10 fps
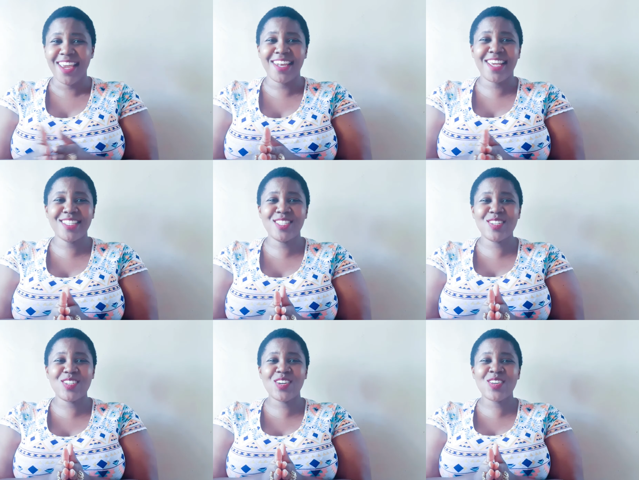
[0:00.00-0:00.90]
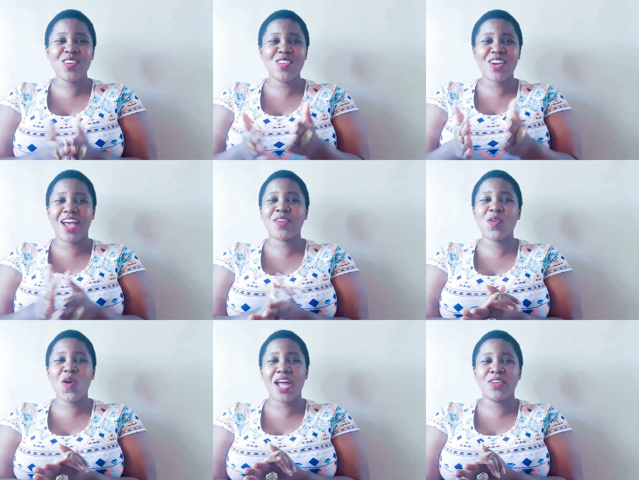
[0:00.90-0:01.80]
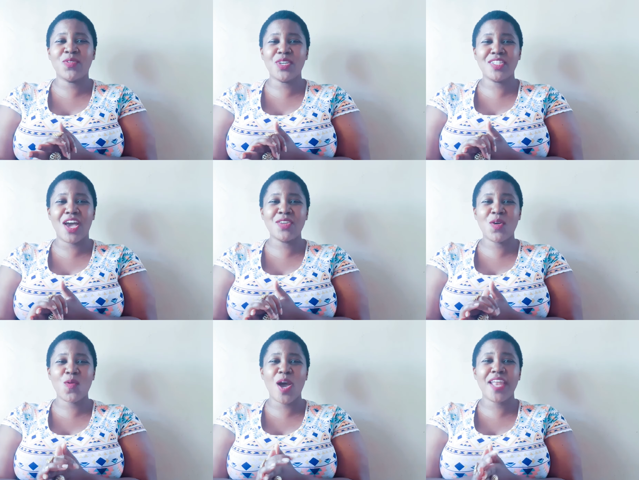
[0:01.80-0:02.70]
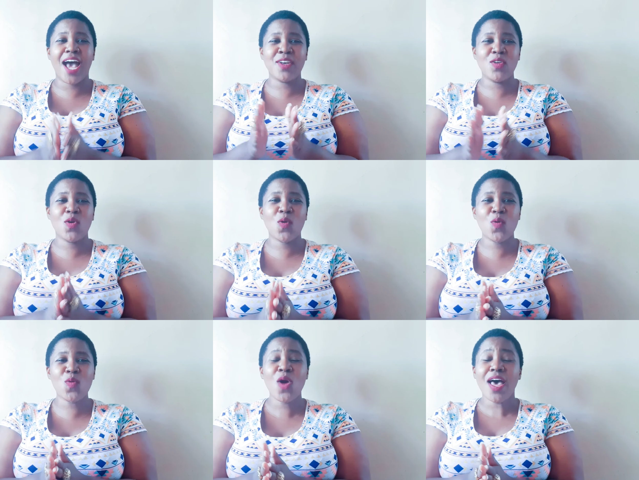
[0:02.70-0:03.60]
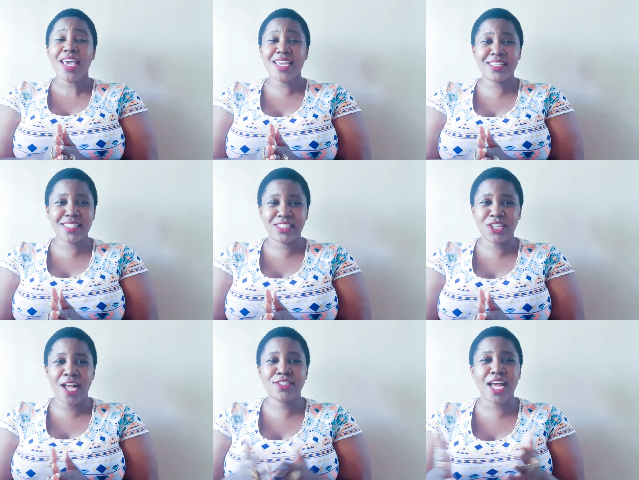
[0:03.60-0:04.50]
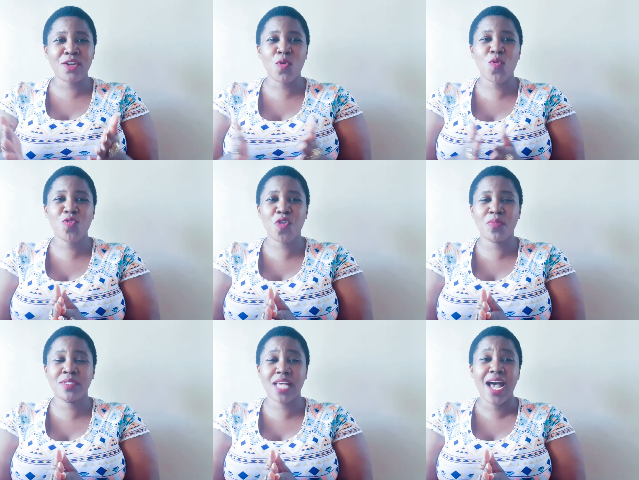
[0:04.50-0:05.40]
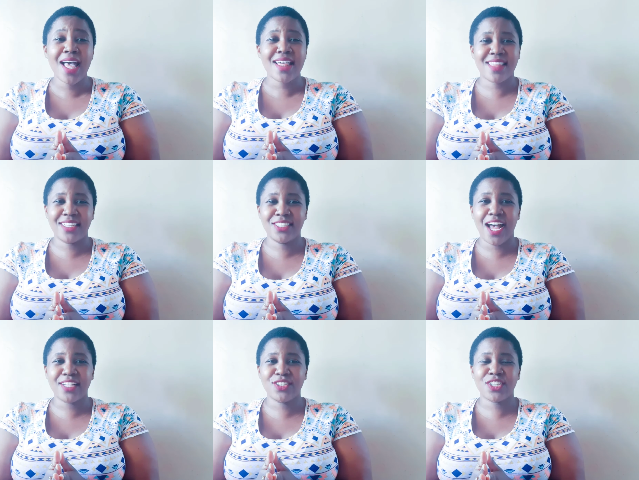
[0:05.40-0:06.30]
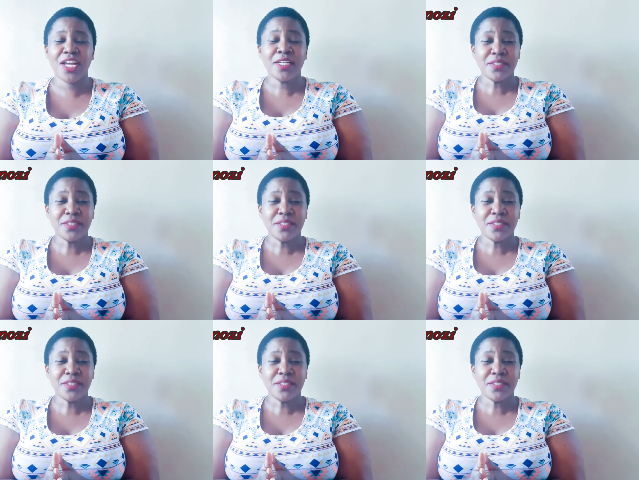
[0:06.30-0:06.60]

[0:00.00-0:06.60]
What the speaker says: In case you don't know, you can go and read your word and know who is the church and who forms the church.